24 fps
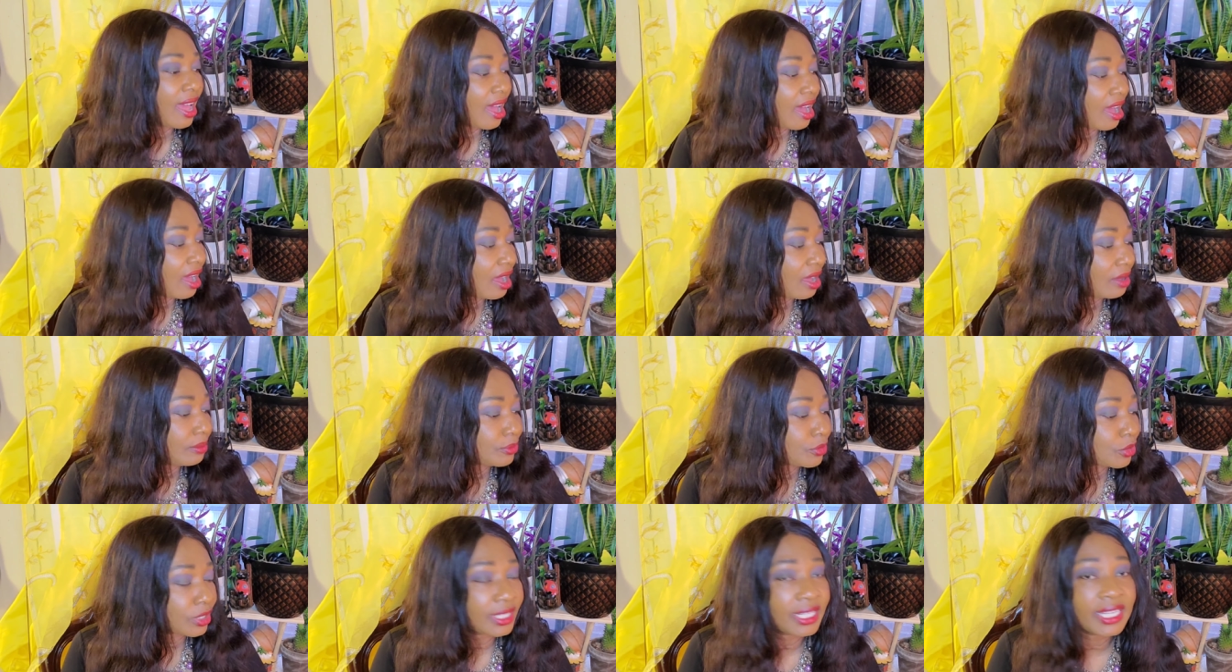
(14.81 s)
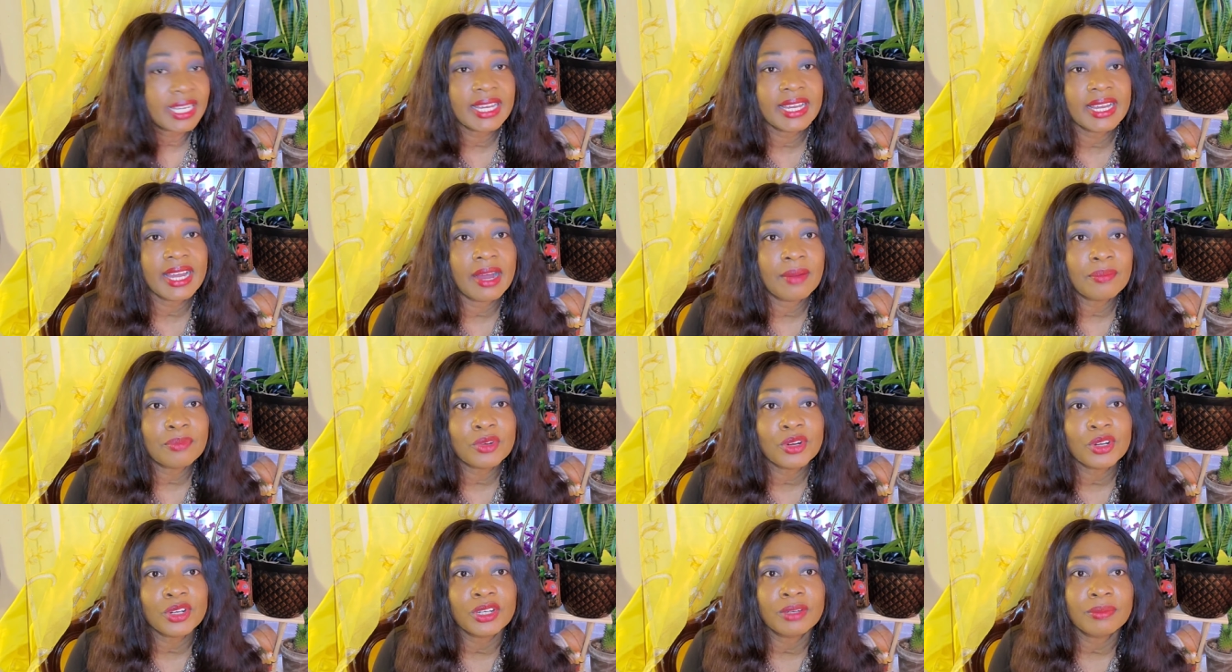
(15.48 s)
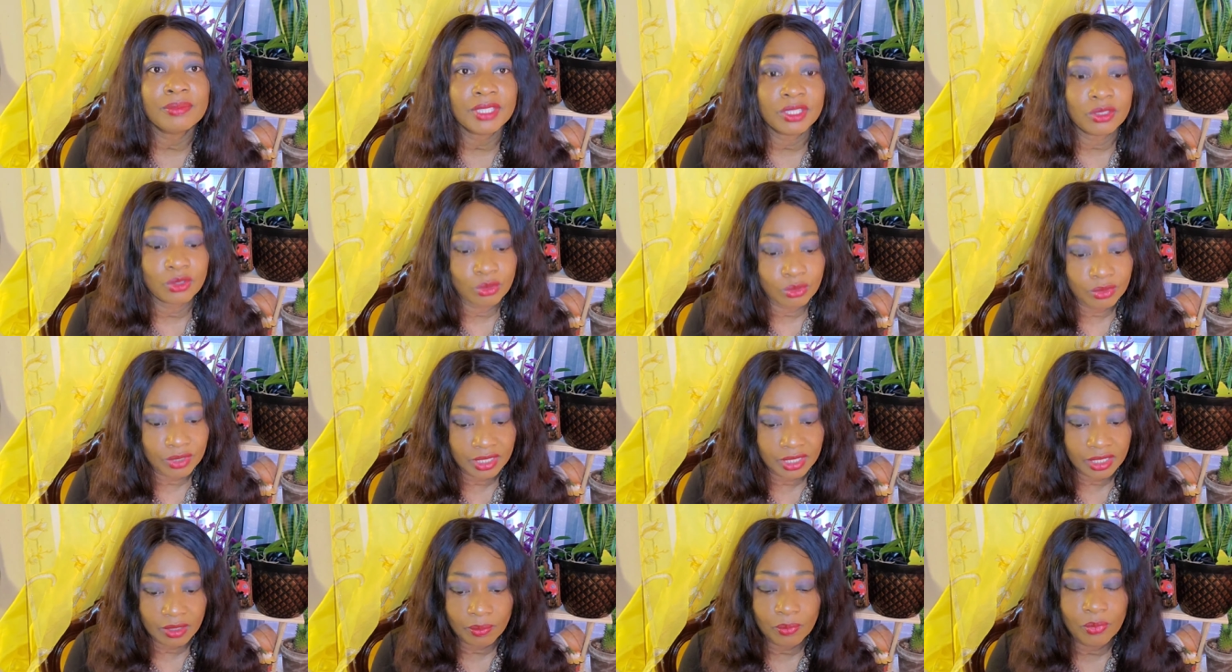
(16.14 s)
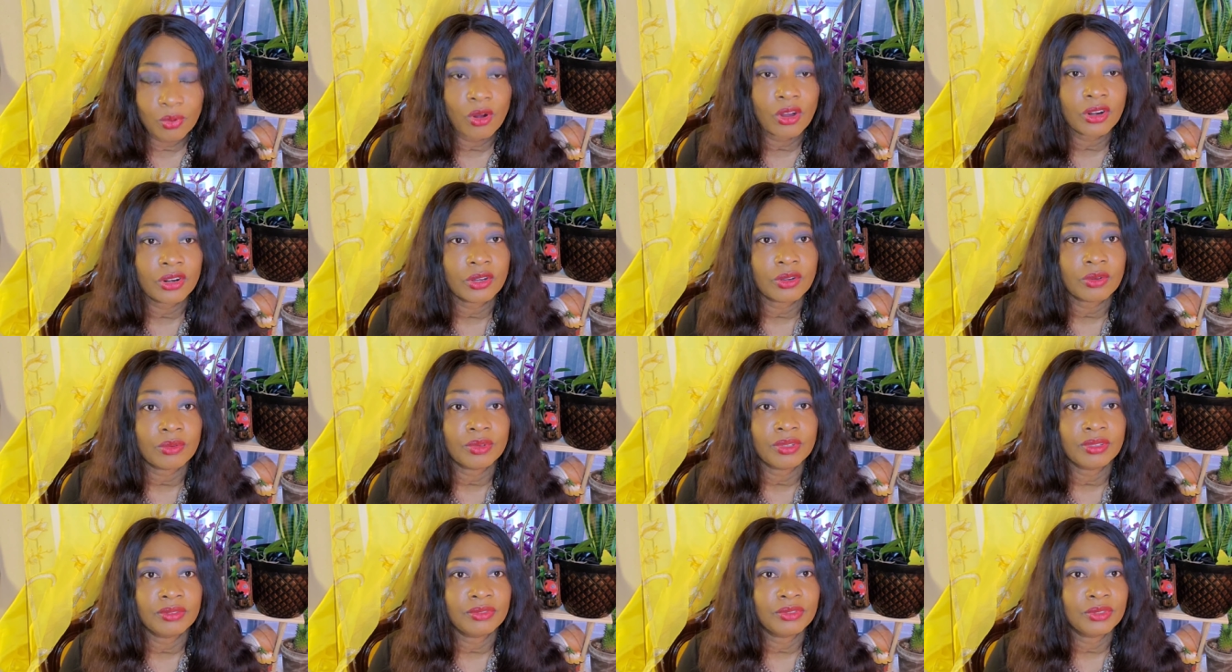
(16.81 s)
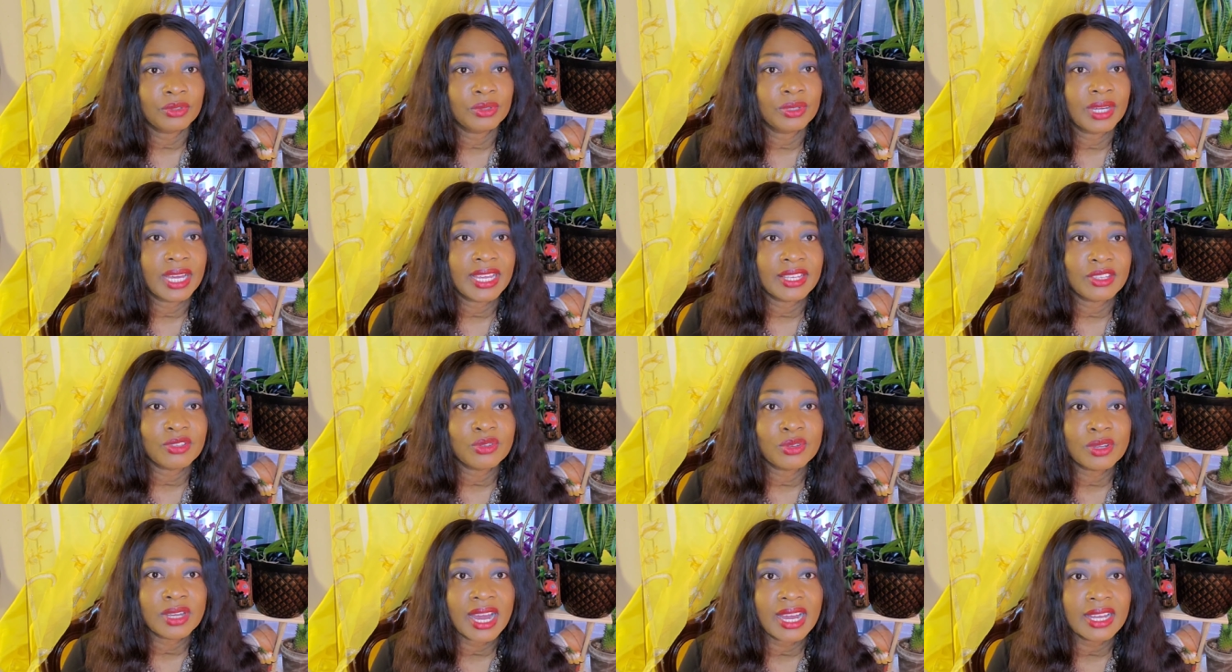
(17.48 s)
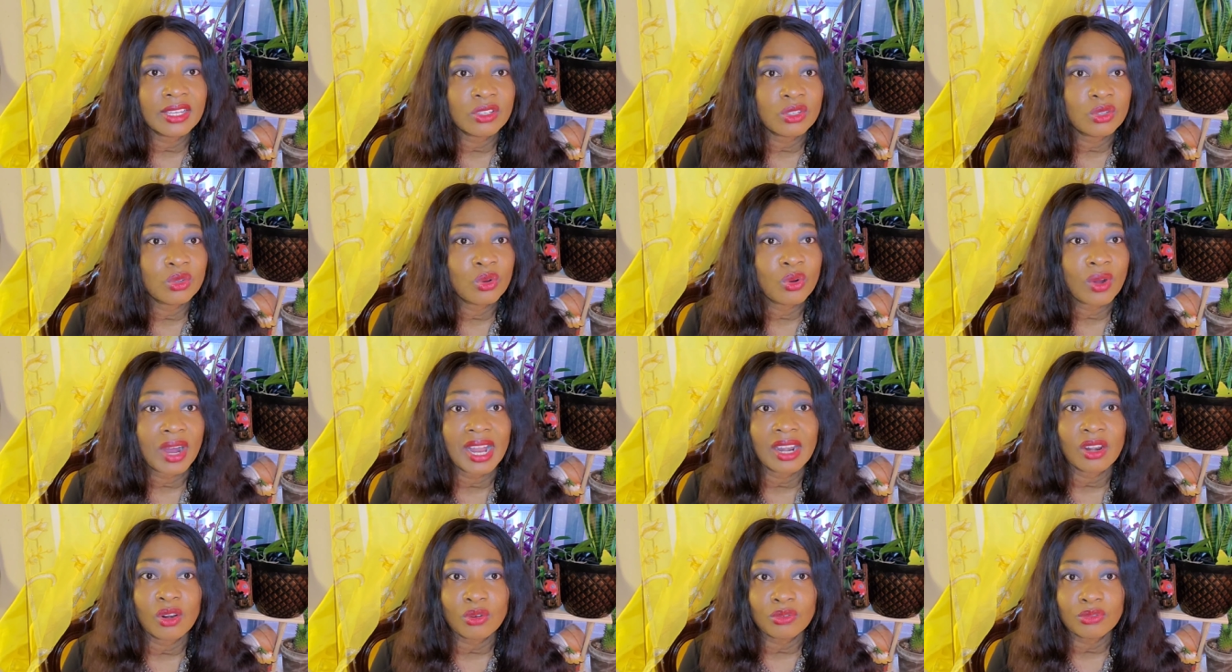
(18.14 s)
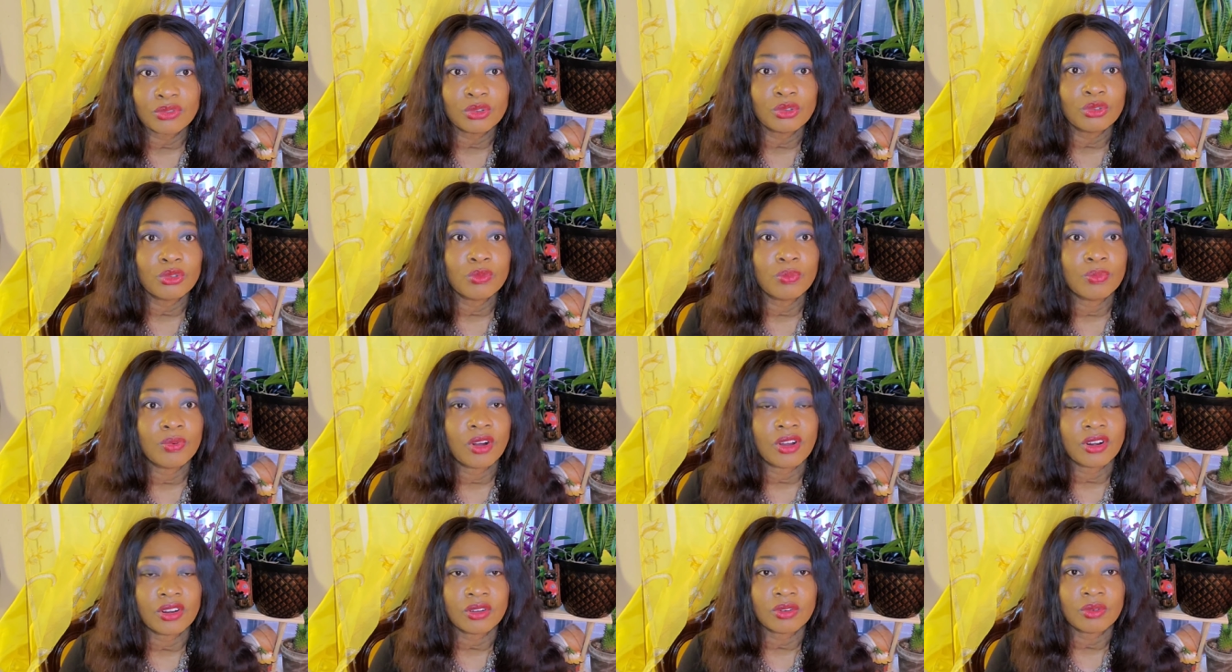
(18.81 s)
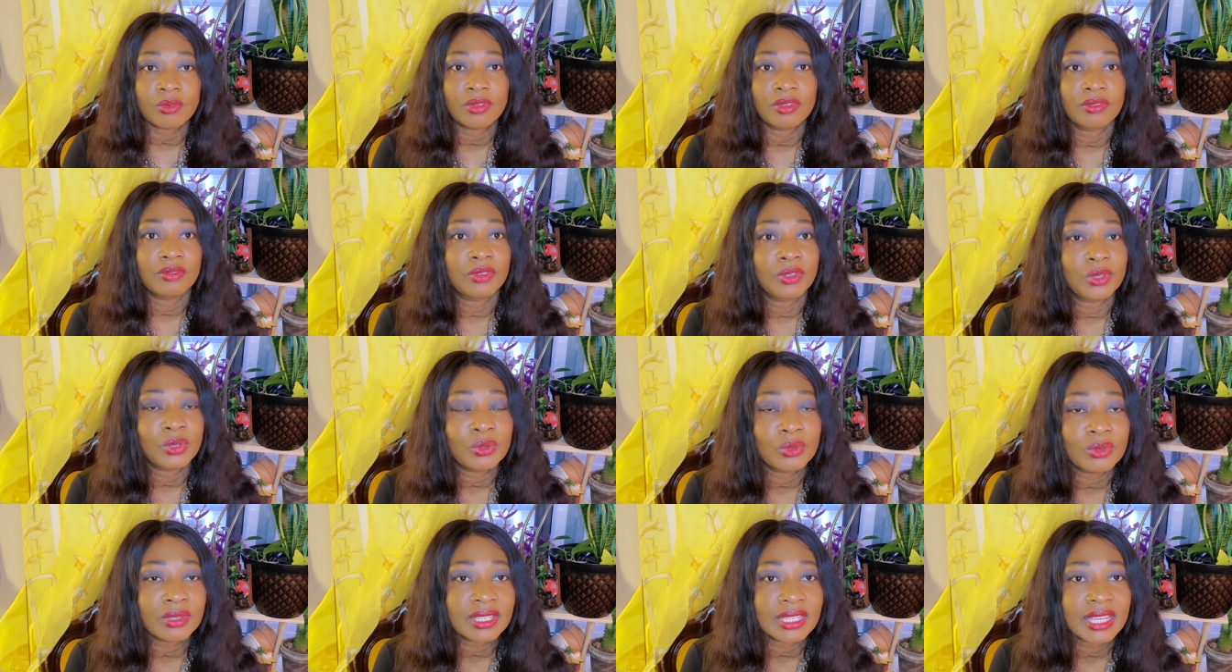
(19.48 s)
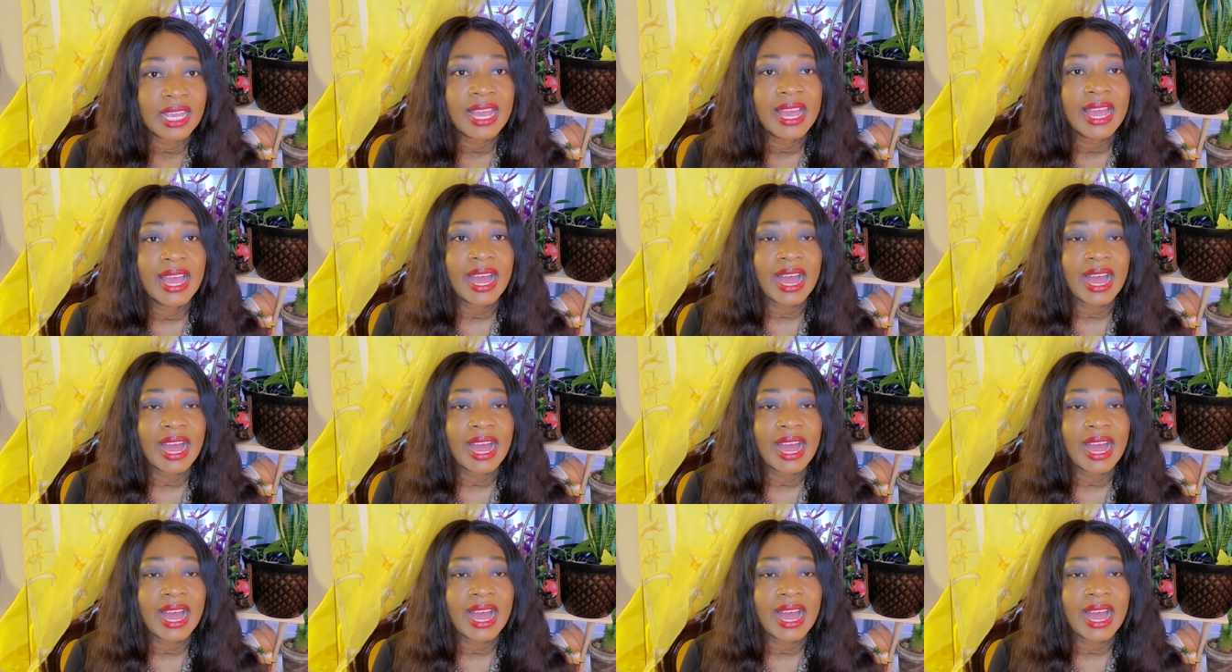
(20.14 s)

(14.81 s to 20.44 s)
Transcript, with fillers: um, today I'm gonna be doing a product review as you guys know I love to do product reviews